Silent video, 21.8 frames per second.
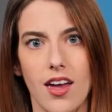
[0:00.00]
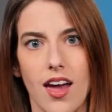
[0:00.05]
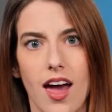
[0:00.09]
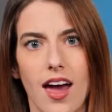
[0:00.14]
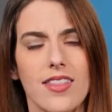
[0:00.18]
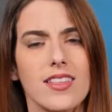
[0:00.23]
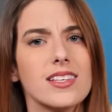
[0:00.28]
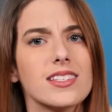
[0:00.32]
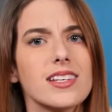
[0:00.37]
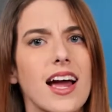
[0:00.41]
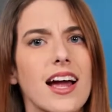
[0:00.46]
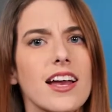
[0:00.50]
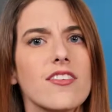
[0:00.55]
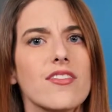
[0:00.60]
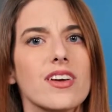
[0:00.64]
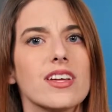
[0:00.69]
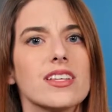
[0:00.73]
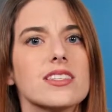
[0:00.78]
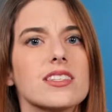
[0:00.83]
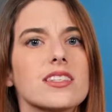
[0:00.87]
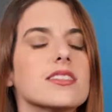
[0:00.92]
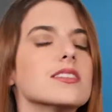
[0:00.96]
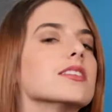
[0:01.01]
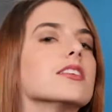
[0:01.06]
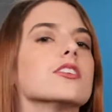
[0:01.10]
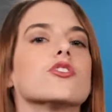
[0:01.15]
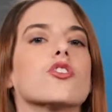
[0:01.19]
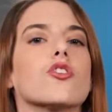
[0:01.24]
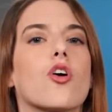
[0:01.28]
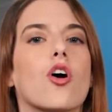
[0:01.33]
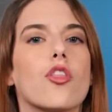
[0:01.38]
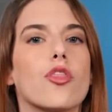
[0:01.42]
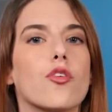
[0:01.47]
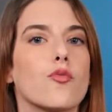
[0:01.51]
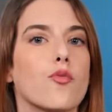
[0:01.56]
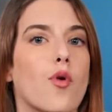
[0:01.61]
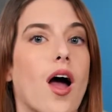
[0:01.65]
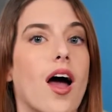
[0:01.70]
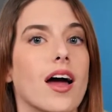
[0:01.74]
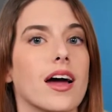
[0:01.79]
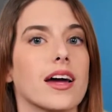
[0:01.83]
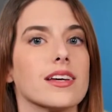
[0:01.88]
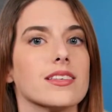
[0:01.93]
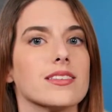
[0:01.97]
And these kind of instances are on the
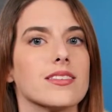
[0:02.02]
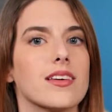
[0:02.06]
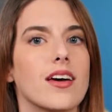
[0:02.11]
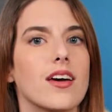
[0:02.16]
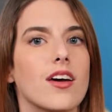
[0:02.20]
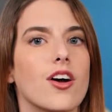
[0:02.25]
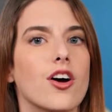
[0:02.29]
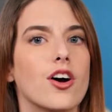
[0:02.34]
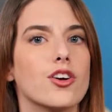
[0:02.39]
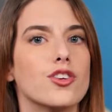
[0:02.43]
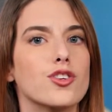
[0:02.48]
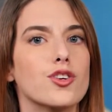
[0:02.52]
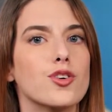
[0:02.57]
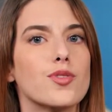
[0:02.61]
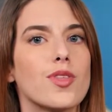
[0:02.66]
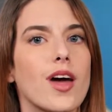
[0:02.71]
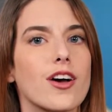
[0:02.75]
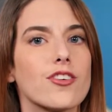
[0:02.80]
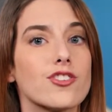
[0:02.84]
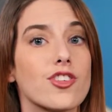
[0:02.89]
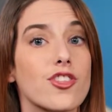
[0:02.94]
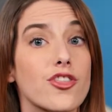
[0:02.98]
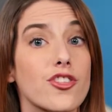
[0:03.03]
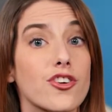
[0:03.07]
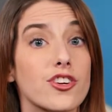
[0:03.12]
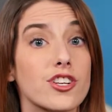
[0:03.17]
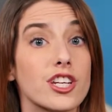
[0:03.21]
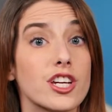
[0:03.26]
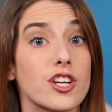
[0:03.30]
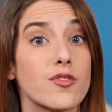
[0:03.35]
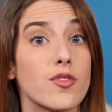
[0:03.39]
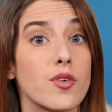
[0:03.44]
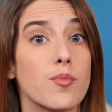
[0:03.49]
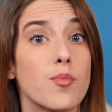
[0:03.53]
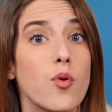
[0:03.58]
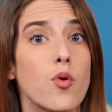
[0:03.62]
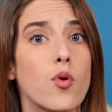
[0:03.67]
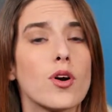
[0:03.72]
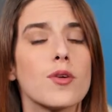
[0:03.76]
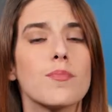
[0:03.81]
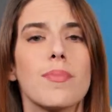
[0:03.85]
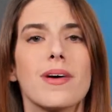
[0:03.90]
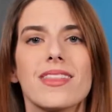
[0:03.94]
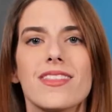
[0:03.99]
rise. A 2013
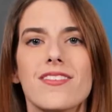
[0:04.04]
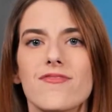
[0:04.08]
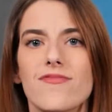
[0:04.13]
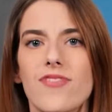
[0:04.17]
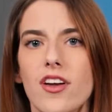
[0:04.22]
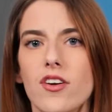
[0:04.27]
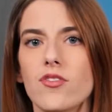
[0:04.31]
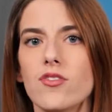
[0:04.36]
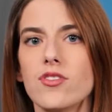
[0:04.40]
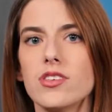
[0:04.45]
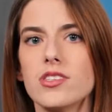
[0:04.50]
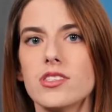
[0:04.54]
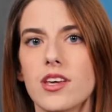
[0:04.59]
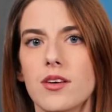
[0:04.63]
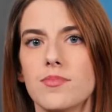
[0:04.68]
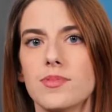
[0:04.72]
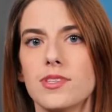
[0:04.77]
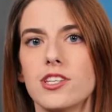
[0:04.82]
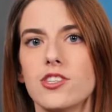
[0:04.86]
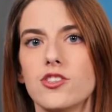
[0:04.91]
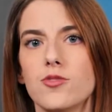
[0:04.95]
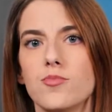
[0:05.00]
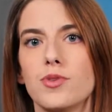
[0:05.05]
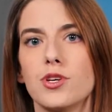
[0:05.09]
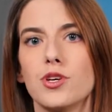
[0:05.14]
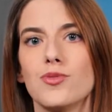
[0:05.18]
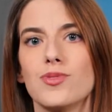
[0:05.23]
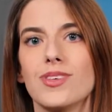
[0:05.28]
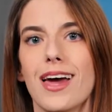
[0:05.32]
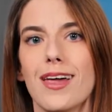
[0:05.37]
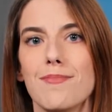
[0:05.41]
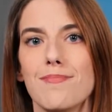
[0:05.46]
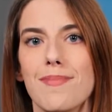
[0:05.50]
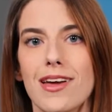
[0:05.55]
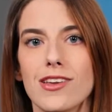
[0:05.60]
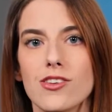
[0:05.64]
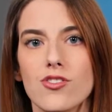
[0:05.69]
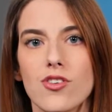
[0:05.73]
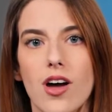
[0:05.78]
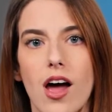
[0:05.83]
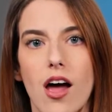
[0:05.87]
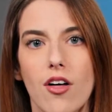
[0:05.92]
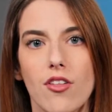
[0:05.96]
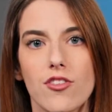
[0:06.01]
report by the Federal Substance Abuse and
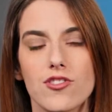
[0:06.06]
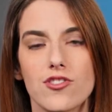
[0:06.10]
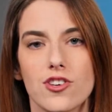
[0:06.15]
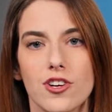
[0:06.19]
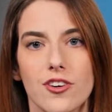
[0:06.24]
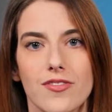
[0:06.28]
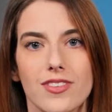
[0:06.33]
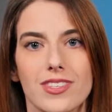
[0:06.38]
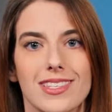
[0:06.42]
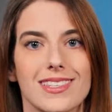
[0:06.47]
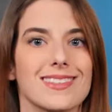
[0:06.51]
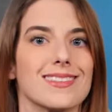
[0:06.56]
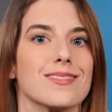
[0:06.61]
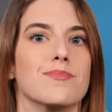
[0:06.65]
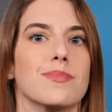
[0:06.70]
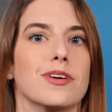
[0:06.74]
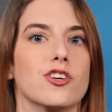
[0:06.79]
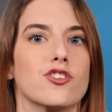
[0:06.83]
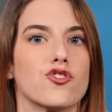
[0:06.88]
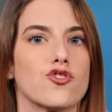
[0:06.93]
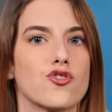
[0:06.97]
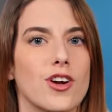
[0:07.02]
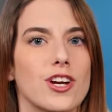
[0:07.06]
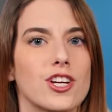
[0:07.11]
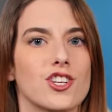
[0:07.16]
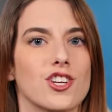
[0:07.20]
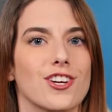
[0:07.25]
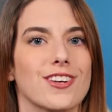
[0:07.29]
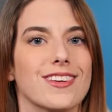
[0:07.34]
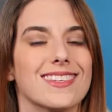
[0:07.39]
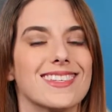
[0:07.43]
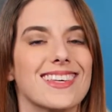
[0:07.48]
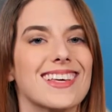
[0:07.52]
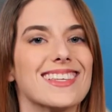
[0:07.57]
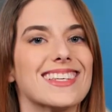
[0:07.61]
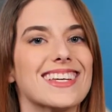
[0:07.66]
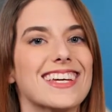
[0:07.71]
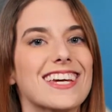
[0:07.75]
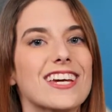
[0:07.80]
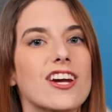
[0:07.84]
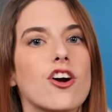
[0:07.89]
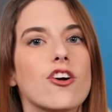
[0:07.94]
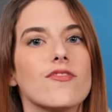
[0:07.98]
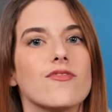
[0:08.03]
Mental Health Services Administration says
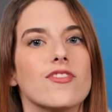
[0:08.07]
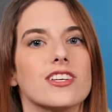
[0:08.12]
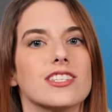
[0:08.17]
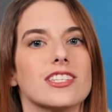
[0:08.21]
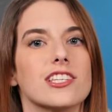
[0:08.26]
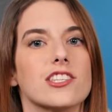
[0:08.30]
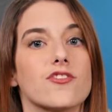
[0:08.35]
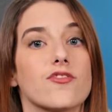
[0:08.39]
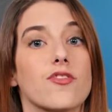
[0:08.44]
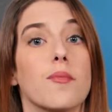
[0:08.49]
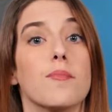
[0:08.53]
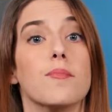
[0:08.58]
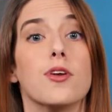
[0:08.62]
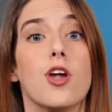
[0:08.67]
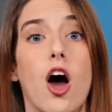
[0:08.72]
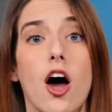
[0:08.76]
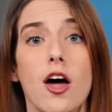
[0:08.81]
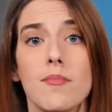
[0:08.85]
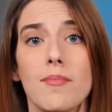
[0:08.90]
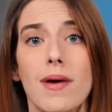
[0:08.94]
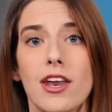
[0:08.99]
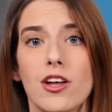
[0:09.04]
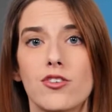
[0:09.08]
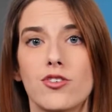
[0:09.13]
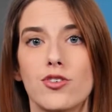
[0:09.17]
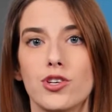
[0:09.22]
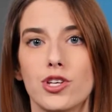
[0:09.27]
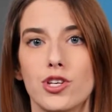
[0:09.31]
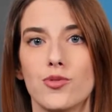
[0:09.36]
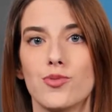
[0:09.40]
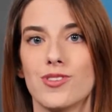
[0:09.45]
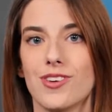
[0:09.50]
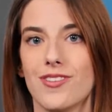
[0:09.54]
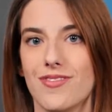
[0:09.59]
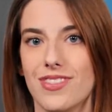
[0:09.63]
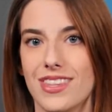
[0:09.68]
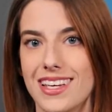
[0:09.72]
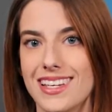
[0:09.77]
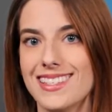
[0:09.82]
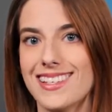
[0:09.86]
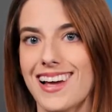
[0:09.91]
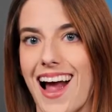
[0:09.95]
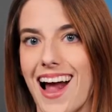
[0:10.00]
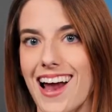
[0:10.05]
ER visits from non-medical use of
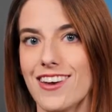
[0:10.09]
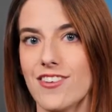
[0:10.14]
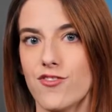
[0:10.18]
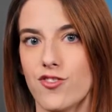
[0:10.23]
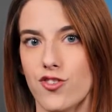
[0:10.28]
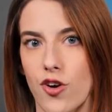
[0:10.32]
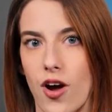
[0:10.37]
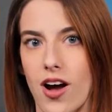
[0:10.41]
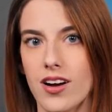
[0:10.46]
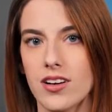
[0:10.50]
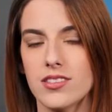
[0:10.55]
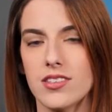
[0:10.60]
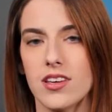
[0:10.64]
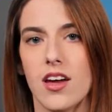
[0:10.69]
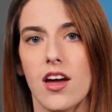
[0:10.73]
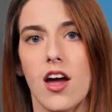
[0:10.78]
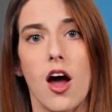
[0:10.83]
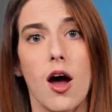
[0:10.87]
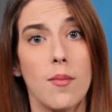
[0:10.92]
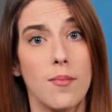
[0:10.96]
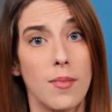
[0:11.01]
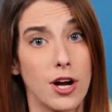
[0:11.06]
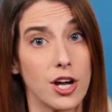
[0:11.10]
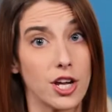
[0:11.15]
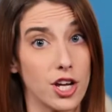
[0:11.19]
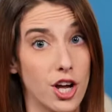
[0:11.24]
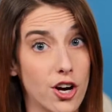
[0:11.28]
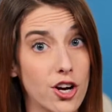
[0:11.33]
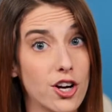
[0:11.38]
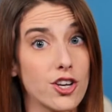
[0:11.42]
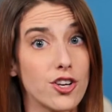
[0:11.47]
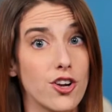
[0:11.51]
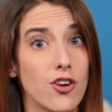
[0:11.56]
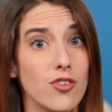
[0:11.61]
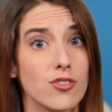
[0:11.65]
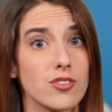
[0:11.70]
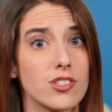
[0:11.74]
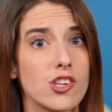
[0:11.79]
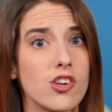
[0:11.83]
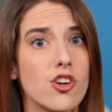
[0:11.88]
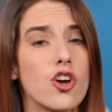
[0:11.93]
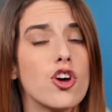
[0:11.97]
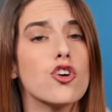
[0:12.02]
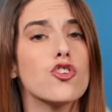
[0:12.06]
these kind of drugs among young adults
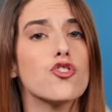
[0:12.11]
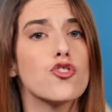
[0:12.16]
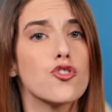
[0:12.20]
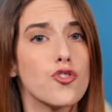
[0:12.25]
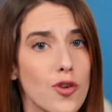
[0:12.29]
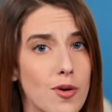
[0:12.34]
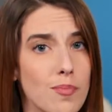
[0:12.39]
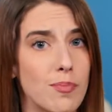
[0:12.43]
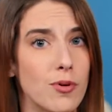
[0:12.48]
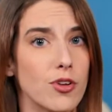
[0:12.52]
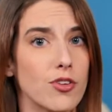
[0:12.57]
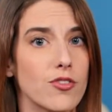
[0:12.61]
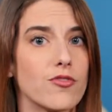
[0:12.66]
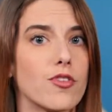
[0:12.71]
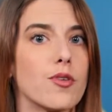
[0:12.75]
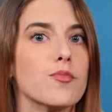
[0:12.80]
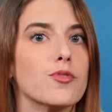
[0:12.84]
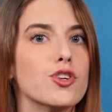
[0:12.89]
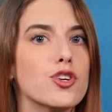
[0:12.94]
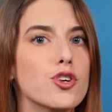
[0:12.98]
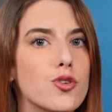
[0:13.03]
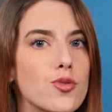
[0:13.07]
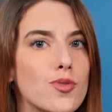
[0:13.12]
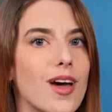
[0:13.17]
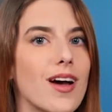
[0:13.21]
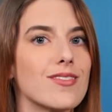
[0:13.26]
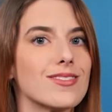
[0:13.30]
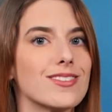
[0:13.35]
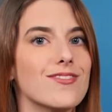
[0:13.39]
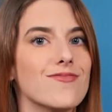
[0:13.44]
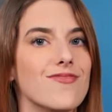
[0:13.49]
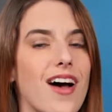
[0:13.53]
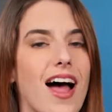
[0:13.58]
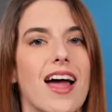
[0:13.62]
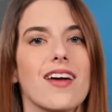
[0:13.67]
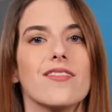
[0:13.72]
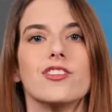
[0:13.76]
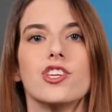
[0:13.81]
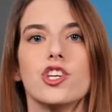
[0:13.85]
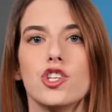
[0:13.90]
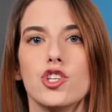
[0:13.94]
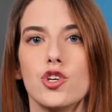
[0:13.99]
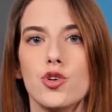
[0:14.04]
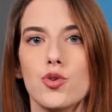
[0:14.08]
tripled from 2005
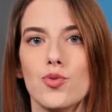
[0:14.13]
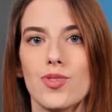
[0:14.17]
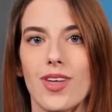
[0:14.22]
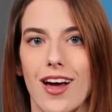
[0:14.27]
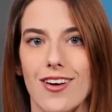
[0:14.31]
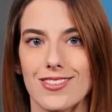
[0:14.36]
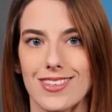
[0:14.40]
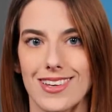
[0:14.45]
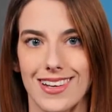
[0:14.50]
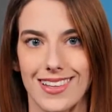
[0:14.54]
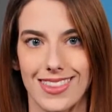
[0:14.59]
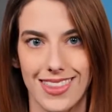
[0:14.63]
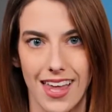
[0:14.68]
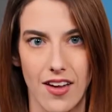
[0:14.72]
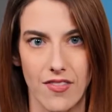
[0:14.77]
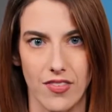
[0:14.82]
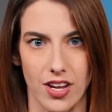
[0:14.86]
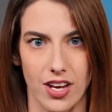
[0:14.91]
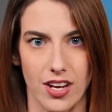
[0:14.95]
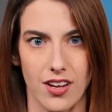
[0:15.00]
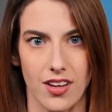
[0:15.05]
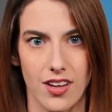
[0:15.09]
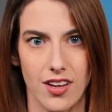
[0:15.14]
to 2011.